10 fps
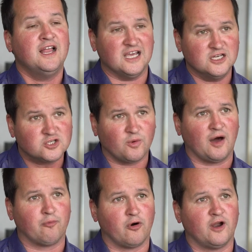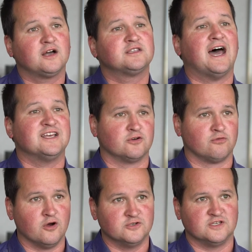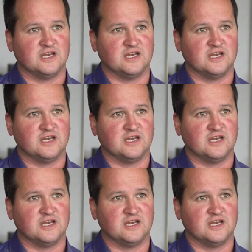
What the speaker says: into our product as it rose in